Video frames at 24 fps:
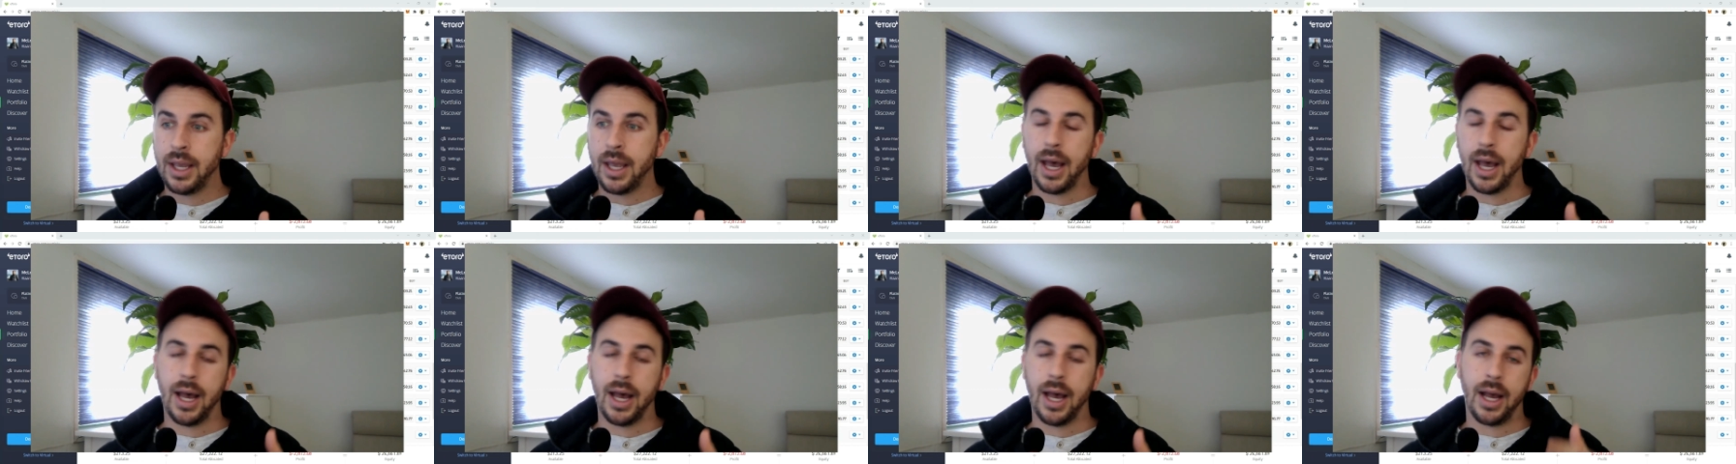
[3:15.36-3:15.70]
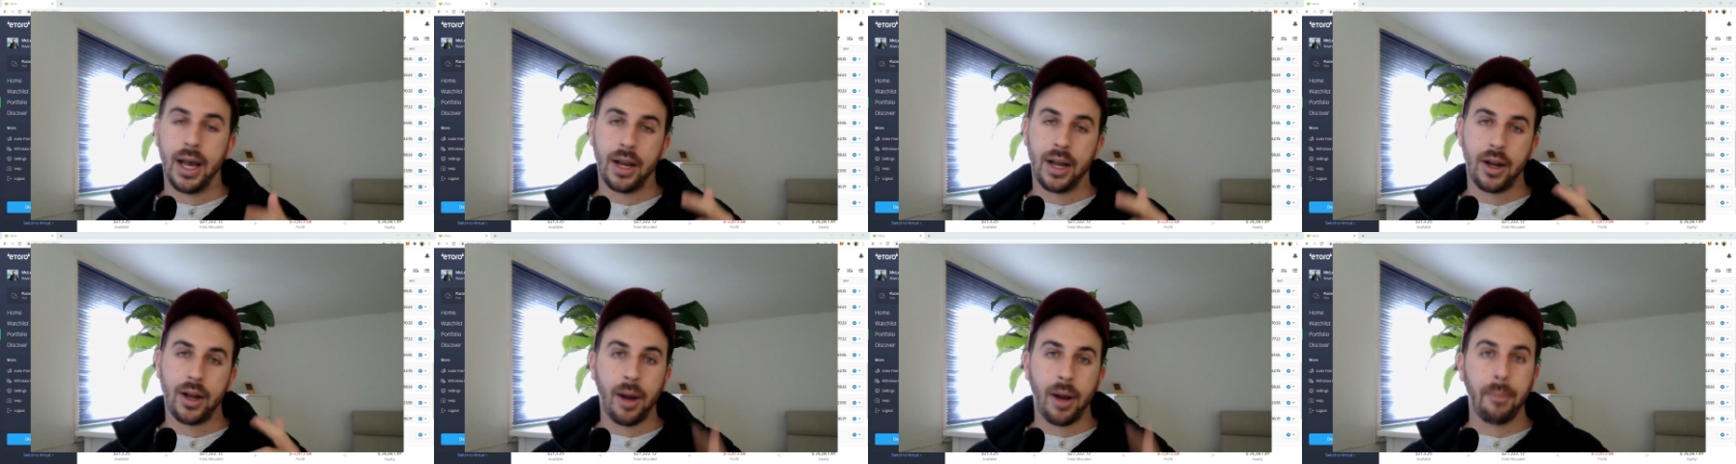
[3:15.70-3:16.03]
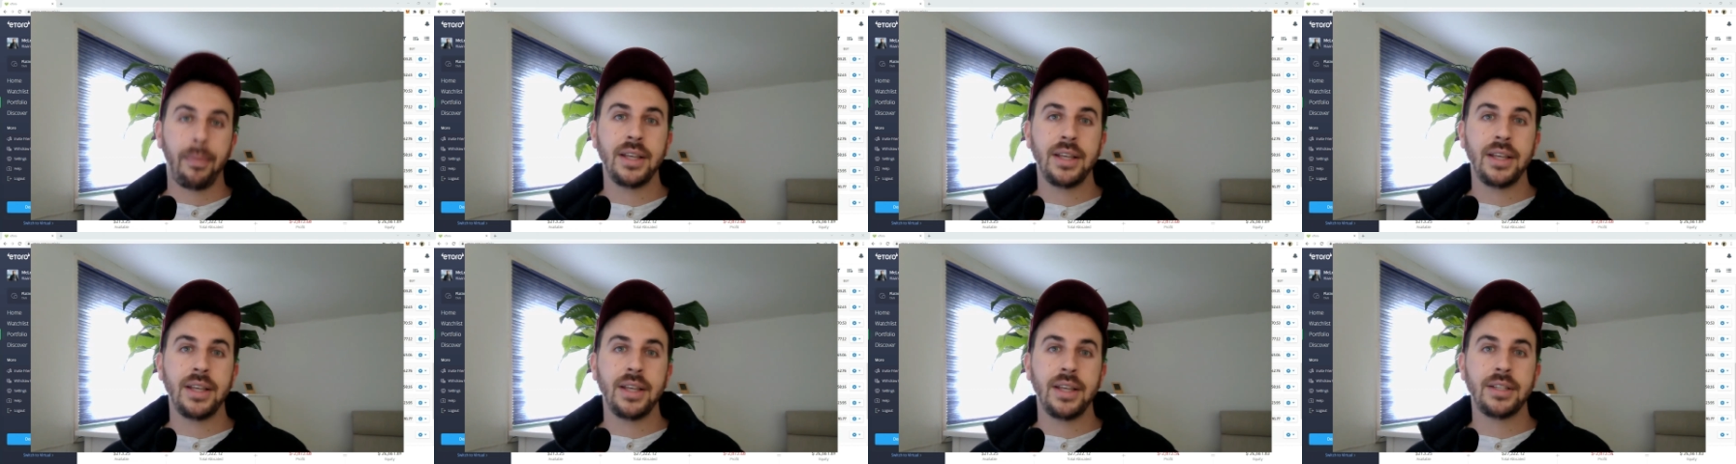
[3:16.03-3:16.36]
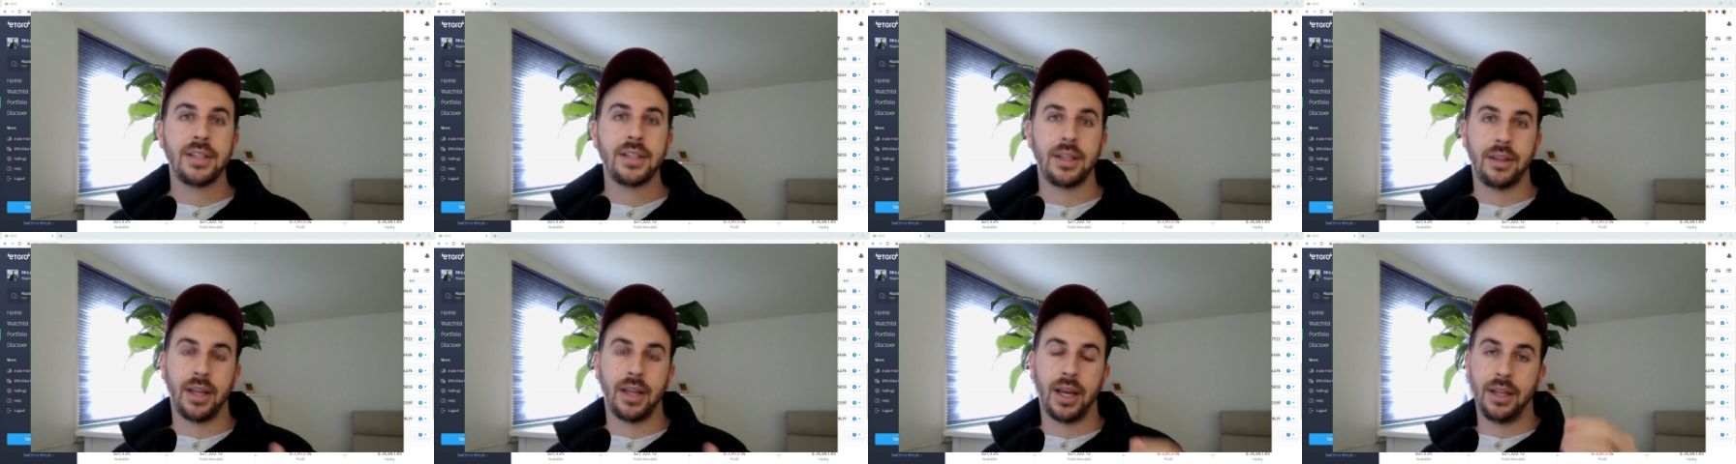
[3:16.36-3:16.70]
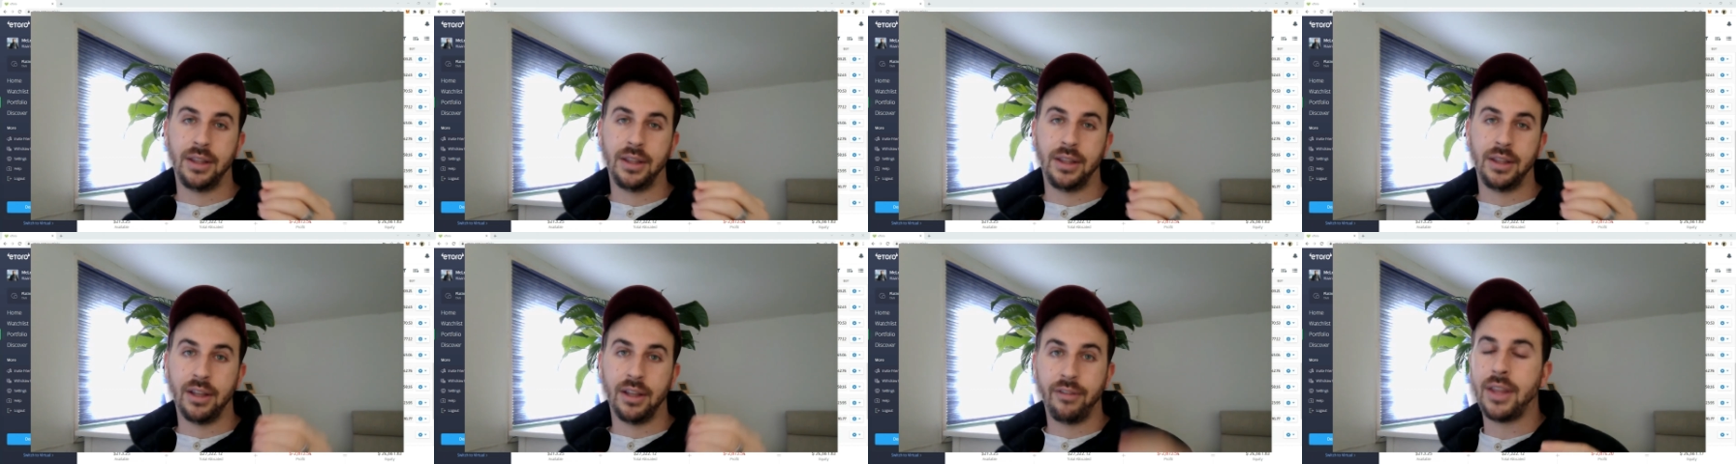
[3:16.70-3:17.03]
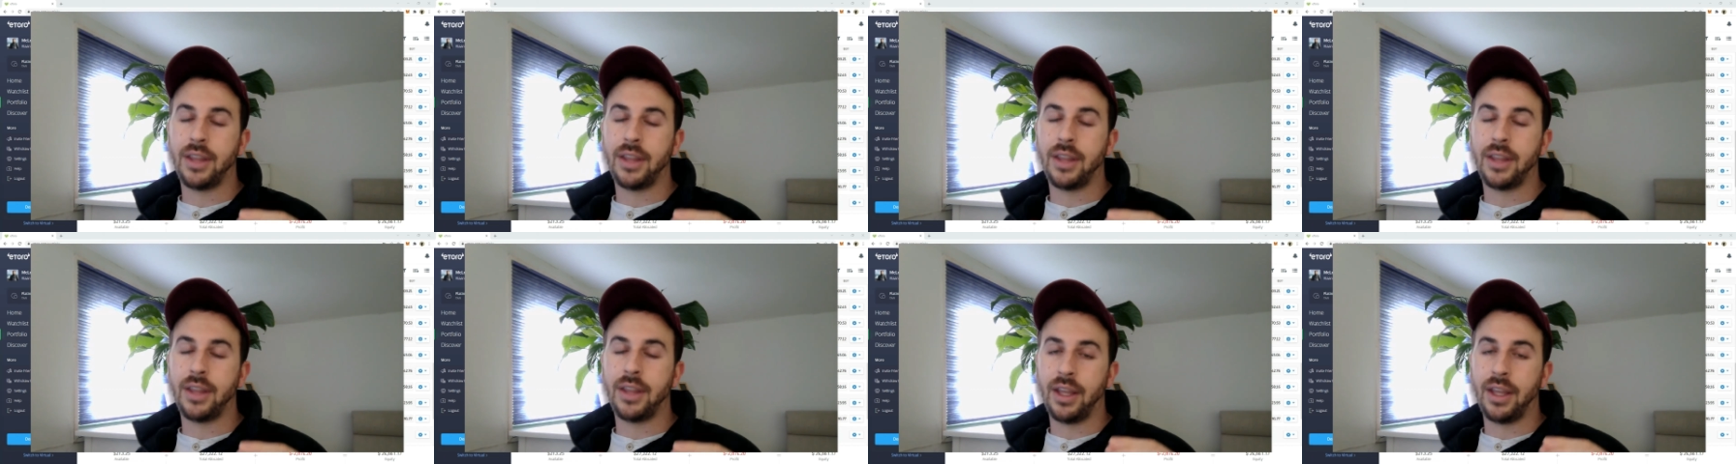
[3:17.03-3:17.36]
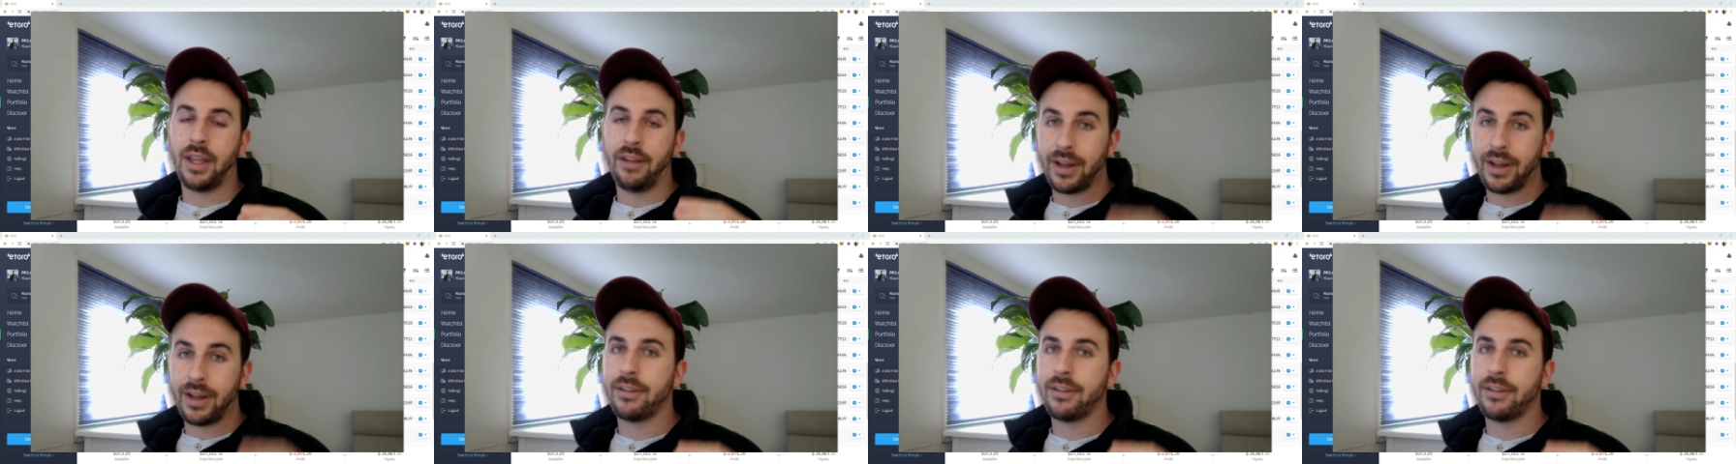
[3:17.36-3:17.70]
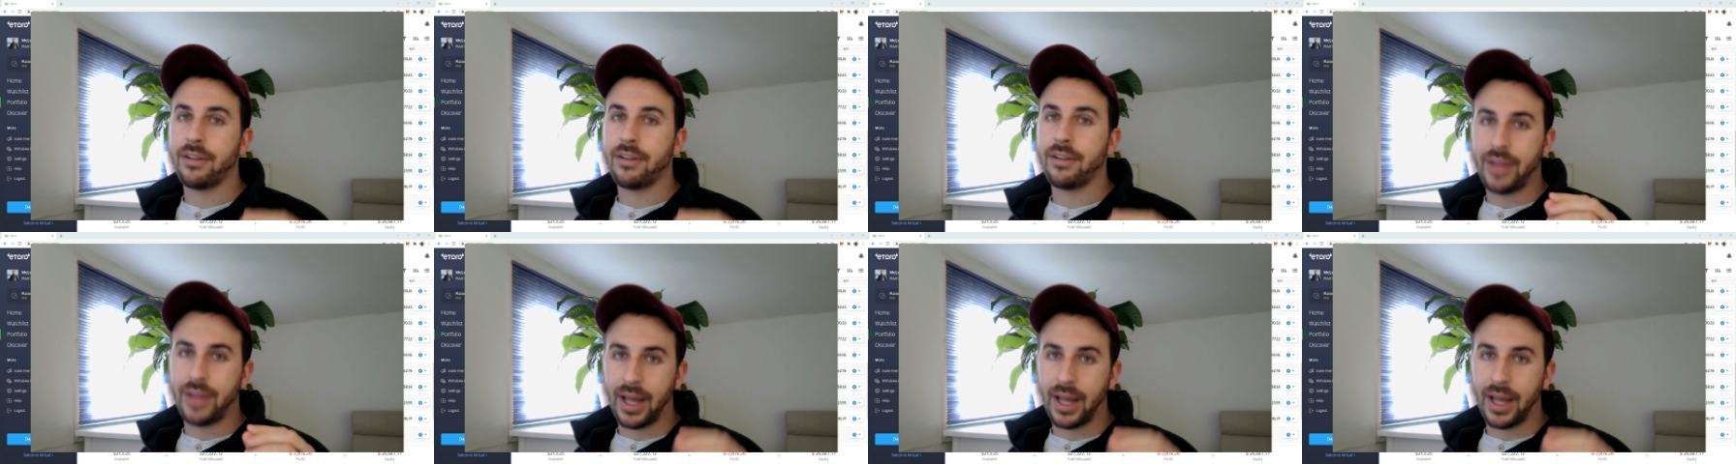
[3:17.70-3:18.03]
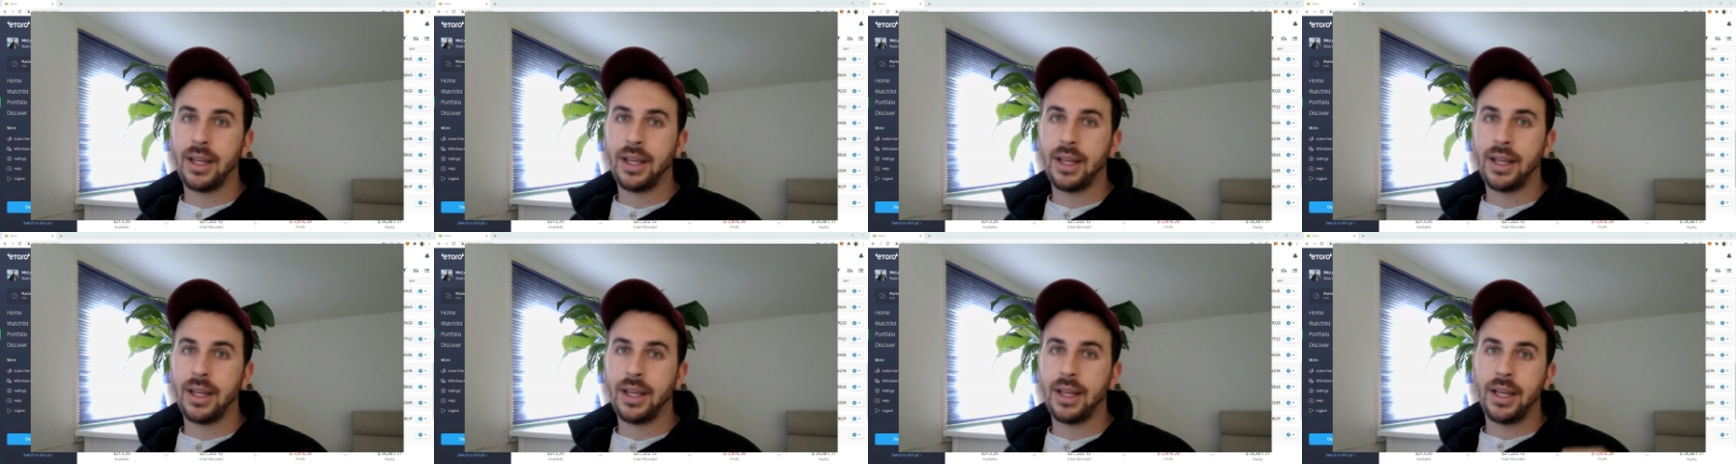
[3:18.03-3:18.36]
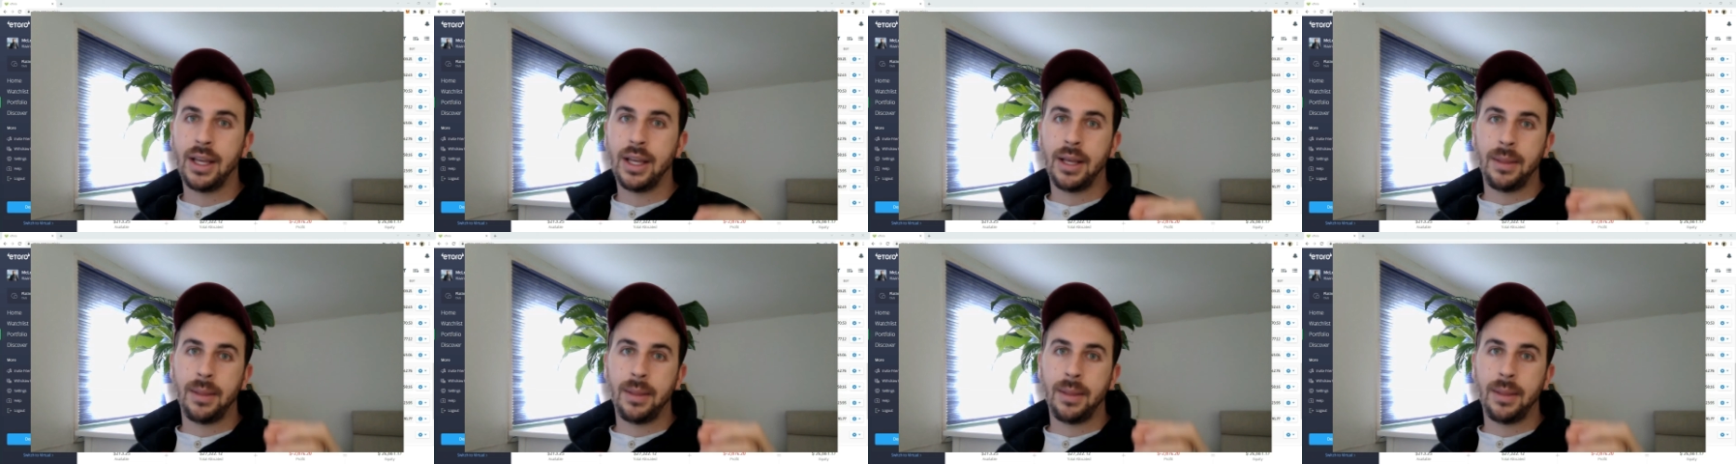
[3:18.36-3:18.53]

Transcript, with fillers: uh, companies, the dividend, the effective date